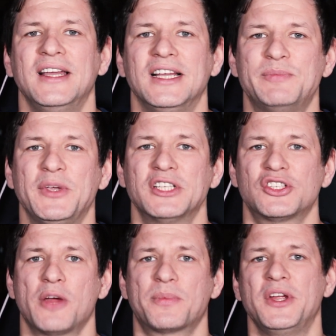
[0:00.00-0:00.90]
Its biggest
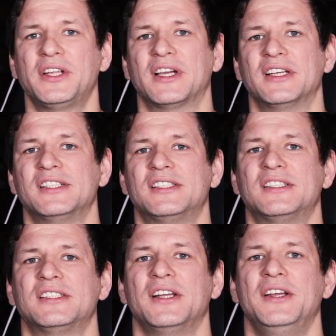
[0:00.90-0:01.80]
upgrade
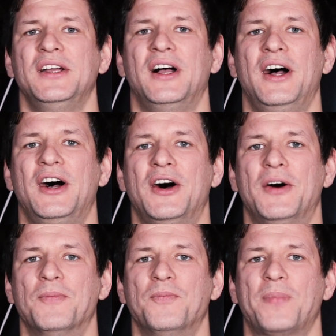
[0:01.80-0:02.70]
because
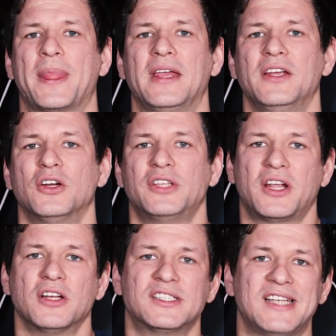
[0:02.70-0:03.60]
um, you know, the
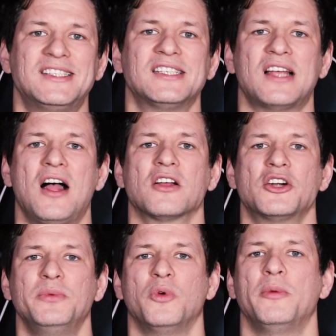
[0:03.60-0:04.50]
consensus
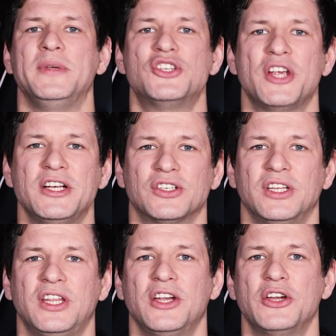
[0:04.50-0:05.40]
algorithm will be changed on
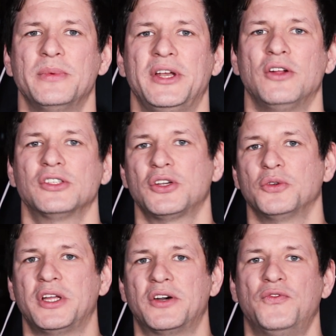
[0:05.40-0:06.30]
Ethereum and also
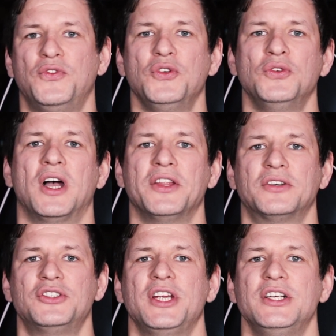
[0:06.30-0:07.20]
there are few
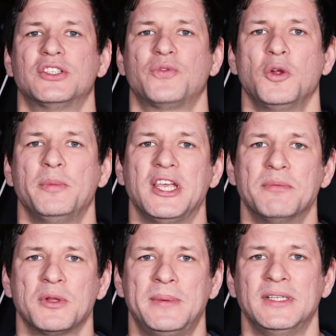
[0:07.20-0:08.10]
other changes will be
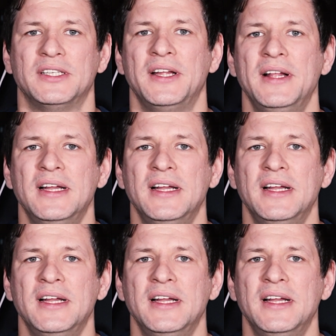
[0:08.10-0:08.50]
implemented.